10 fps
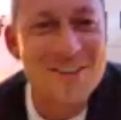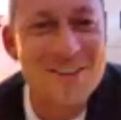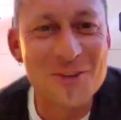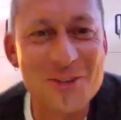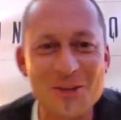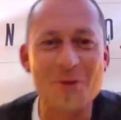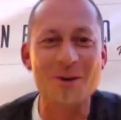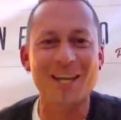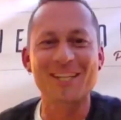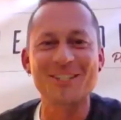for sure we
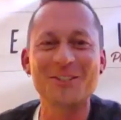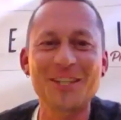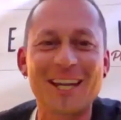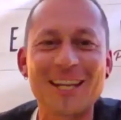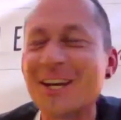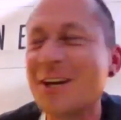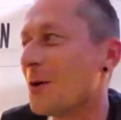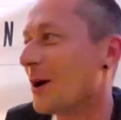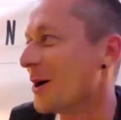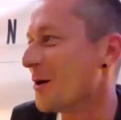can do that.
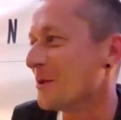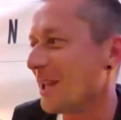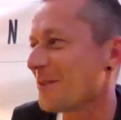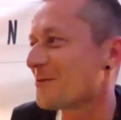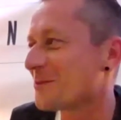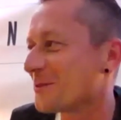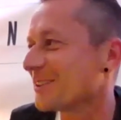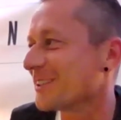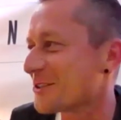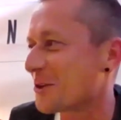We have
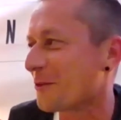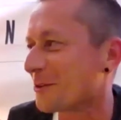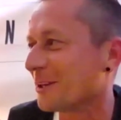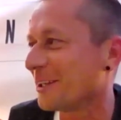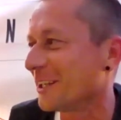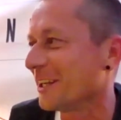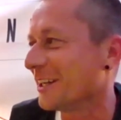several